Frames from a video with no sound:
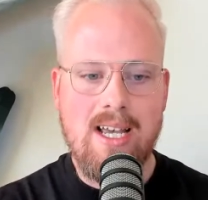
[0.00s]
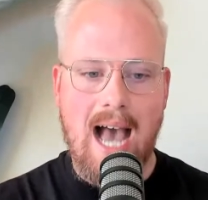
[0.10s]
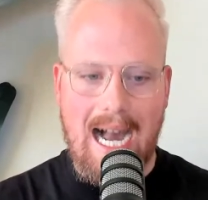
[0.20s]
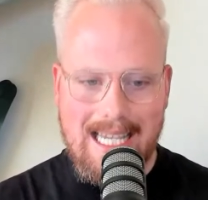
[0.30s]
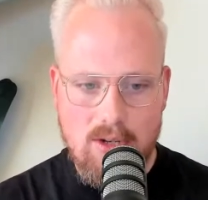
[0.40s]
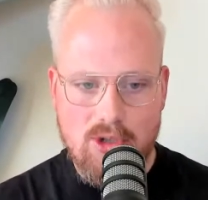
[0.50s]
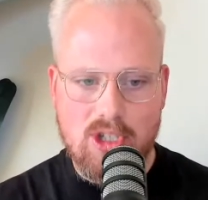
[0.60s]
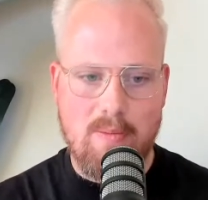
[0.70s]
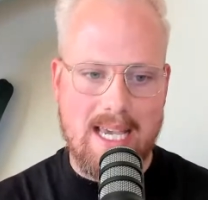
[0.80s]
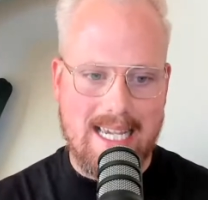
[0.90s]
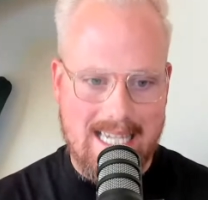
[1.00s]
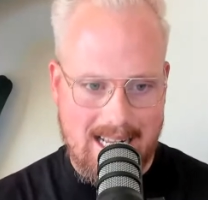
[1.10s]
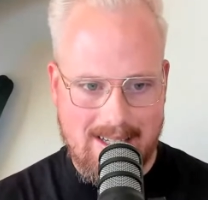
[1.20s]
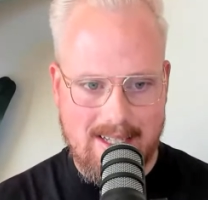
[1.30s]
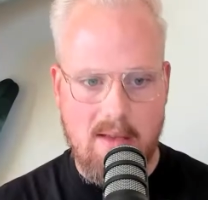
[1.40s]
I used to be
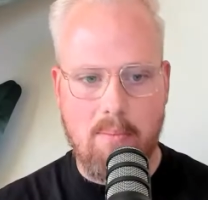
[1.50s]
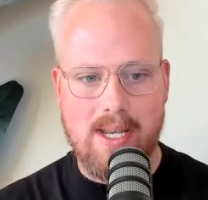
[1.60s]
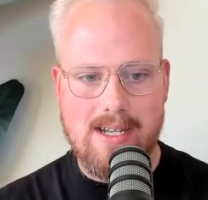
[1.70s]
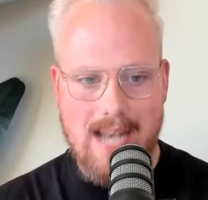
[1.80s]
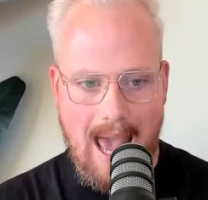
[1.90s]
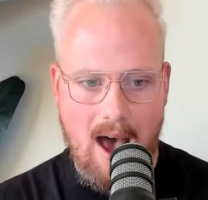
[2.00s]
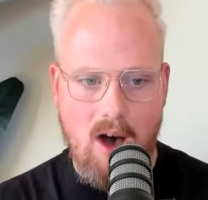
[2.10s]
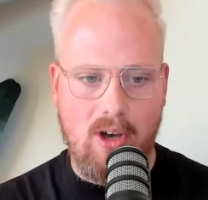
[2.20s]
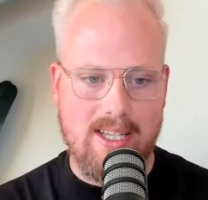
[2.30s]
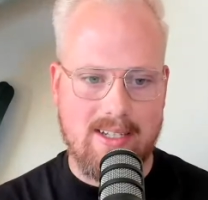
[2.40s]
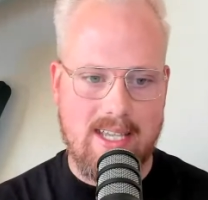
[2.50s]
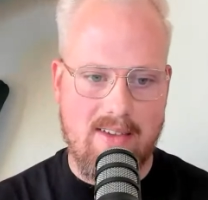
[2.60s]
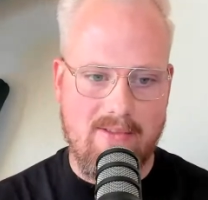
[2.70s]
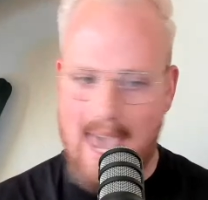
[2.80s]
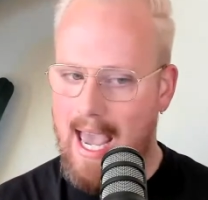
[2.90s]
against it, but now in the sea
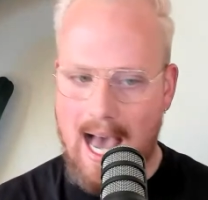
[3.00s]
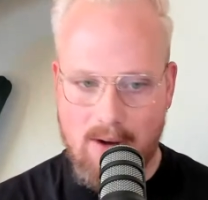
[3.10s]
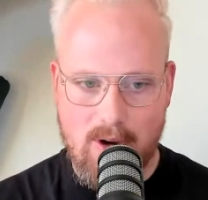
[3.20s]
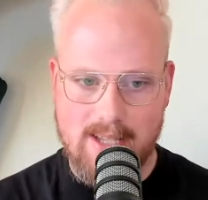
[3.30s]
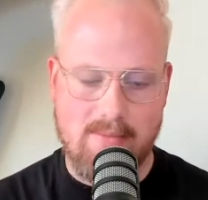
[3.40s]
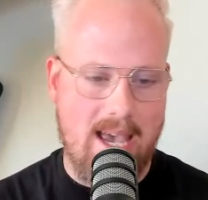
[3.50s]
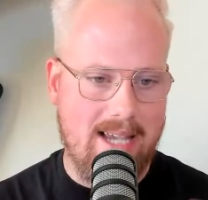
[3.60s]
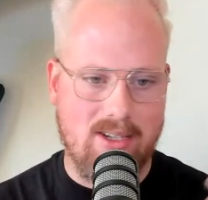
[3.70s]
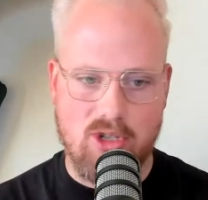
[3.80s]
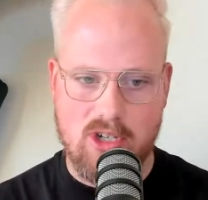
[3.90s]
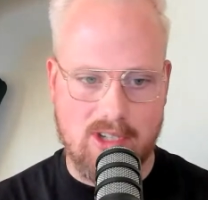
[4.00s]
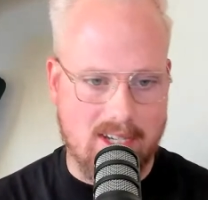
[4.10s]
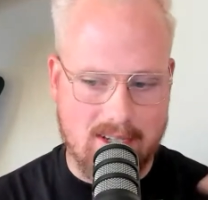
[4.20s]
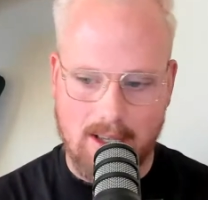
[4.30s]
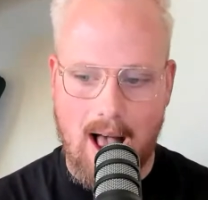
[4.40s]
of AI resumes and just the
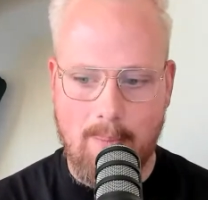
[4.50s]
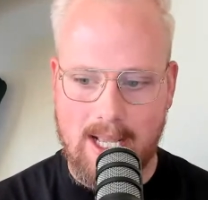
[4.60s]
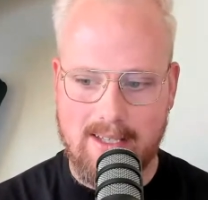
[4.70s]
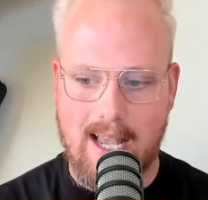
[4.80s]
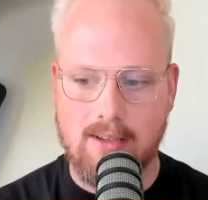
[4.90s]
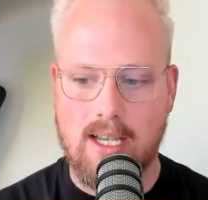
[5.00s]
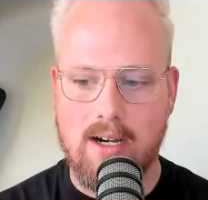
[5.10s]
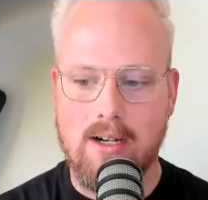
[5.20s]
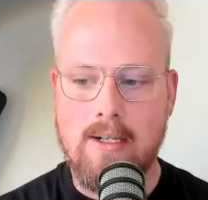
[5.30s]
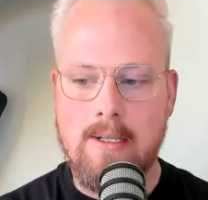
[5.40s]
slop that's out there,